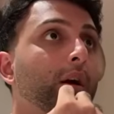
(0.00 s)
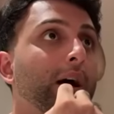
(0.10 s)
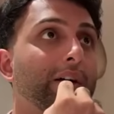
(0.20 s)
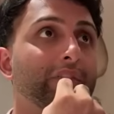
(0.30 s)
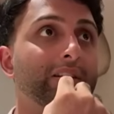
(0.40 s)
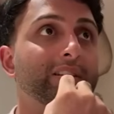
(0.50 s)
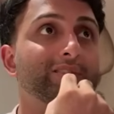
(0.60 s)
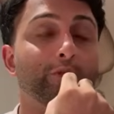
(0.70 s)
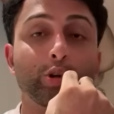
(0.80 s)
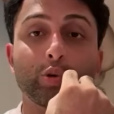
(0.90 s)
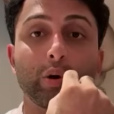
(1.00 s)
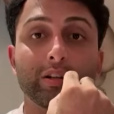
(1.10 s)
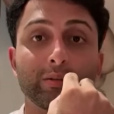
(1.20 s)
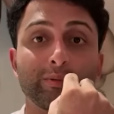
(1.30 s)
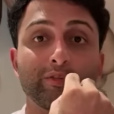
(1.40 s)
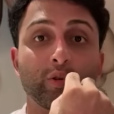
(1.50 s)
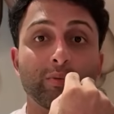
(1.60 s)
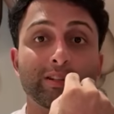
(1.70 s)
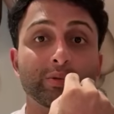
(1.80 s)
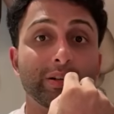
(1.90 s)
I felt his fourth quarter
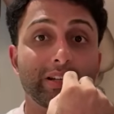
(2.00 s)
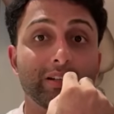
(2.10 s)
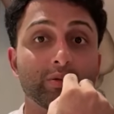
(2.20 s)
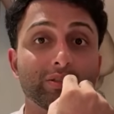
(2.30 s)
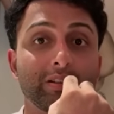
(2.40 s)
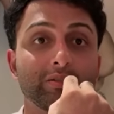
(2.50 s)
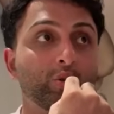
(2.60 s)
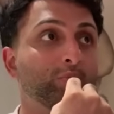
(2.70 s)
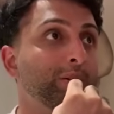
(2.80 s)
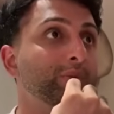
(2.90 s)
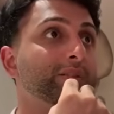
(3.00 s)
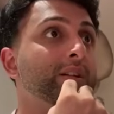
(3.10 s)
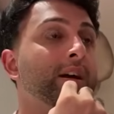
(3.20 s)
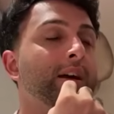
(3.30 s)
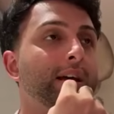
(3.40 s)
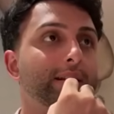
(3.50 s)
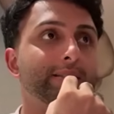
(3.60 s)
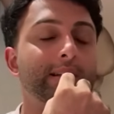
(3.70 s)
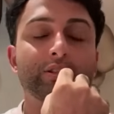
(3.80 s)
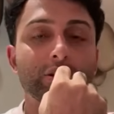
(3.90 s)
performance where he closed out UP was
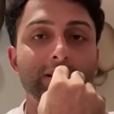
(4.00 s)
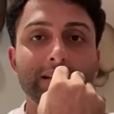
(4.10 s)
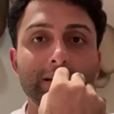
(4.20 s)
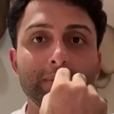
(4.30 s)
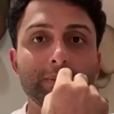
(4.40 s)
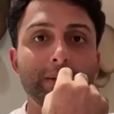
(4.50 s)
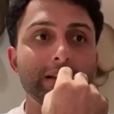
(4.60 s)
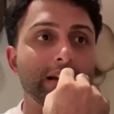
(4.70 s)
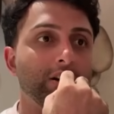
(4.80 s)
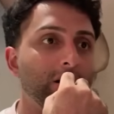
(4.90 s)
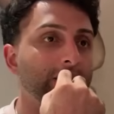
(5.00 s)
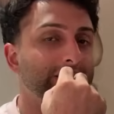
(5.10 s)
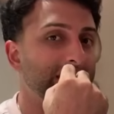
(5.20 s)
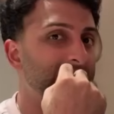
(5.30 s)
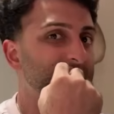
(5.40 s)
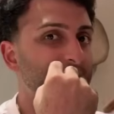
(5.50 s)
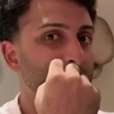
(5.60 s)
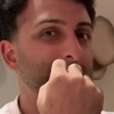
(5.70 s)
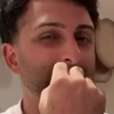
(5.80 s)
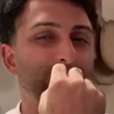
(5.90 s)
essential, and that made me think, oh, Nick is
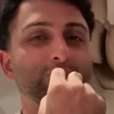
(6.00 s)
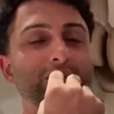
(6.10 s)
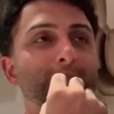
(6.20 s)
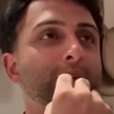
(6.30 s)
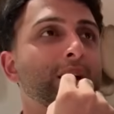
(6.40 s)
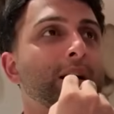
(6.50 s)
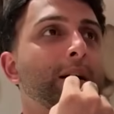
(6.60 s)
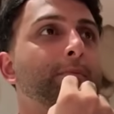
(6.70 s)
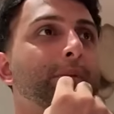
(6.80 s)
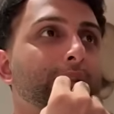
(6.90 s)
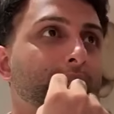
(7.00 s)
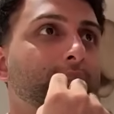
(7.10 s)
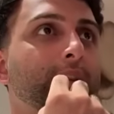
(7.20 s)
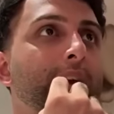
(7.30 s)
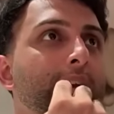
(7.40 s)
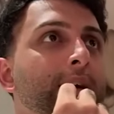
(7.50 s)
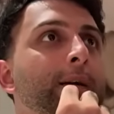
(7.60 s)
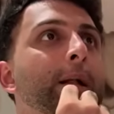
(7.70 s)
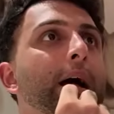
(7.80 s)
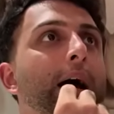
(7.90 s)
flipping the script. But then today,
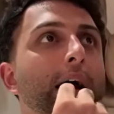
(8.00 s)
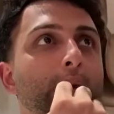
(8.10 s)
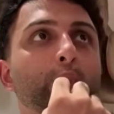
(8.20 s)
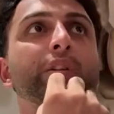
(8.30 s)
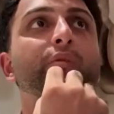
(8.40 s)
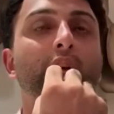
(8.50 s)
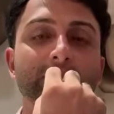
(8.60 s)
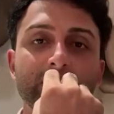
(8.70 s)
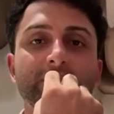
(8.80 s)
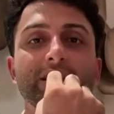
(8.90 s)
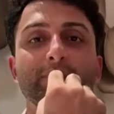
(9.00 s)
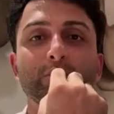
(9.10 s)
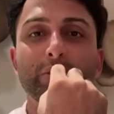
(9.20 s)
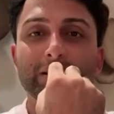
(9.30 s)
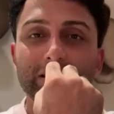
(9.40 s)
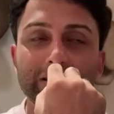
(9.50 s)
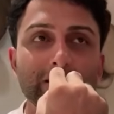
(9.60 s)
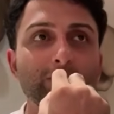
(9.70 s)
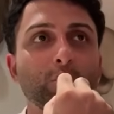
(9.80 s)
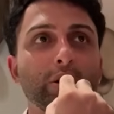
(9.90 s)
I would have wanted to see him do it a
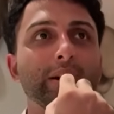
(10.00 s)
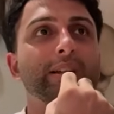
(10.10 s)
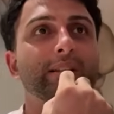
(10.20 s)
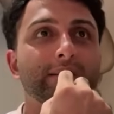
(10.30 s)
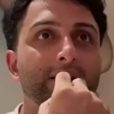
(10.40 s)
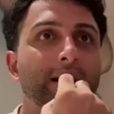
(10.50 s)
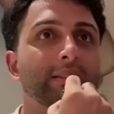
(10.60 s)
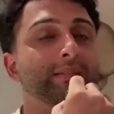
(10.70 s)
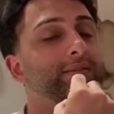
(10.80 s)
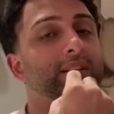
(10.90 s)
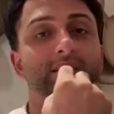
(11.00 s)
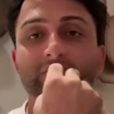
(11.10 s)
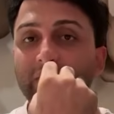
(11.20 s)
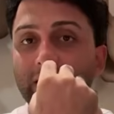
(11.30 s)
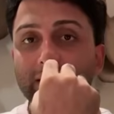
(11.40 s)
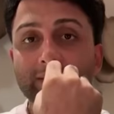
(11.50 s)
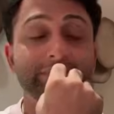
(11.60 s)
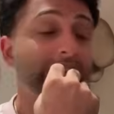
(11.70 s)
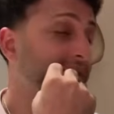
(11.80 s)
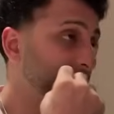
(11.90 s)
little more. He did not. That's fine.
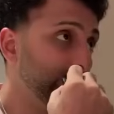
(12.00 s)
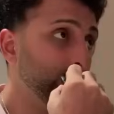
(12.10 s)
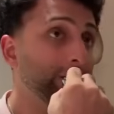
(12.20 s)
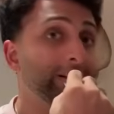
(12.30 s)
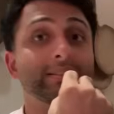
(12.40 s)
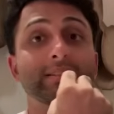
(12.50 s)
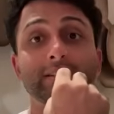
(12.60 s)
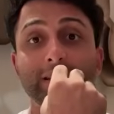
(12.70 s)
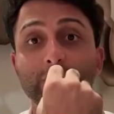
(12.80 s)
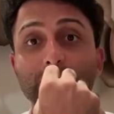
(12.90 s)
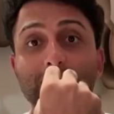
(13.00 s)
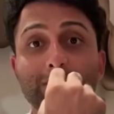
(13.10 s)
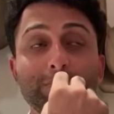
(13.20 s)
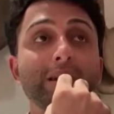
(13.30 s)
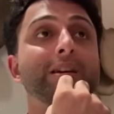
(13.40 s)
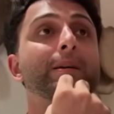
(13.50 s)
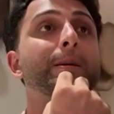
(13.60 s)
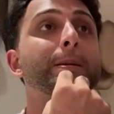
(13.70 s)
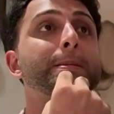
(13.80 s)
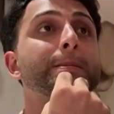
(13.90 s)
It's Filoil. It's not the UAAP.
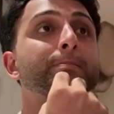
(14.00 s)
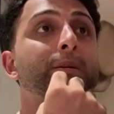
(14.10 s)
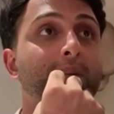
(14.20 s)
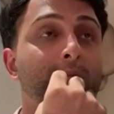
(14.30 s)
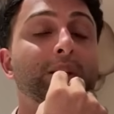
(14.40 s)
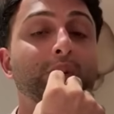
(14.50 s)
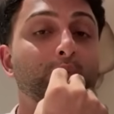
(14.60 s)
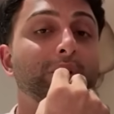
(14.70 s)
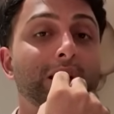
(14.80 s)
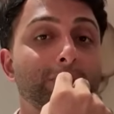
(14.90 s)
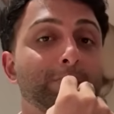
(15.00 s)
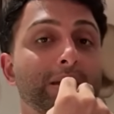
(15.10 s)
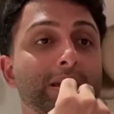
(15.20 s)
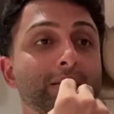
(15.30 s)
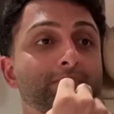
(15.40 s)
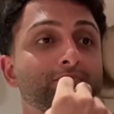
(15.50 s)
But come the UAAP,